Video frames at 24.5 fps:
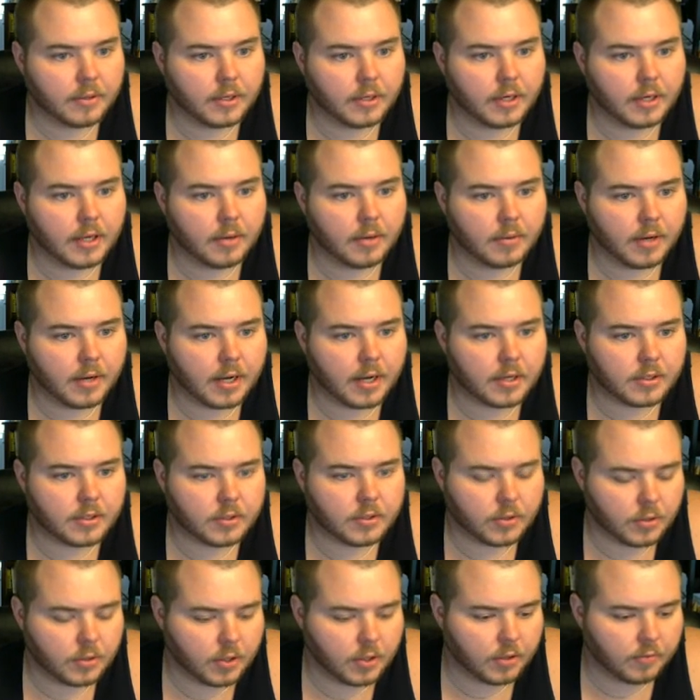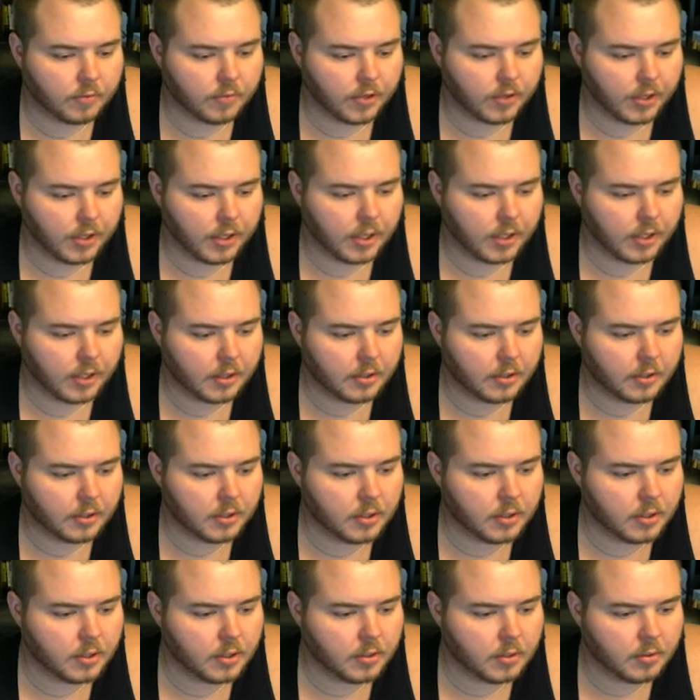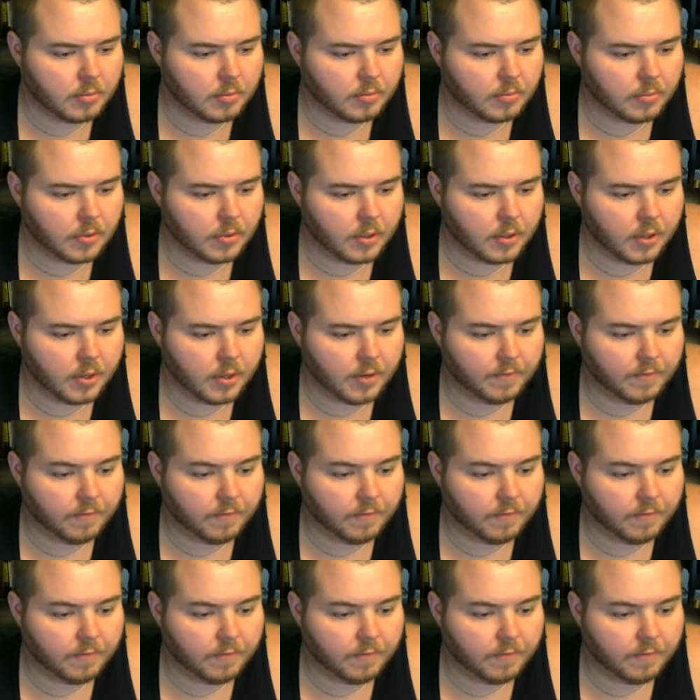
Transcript: And now we gotta start over again. But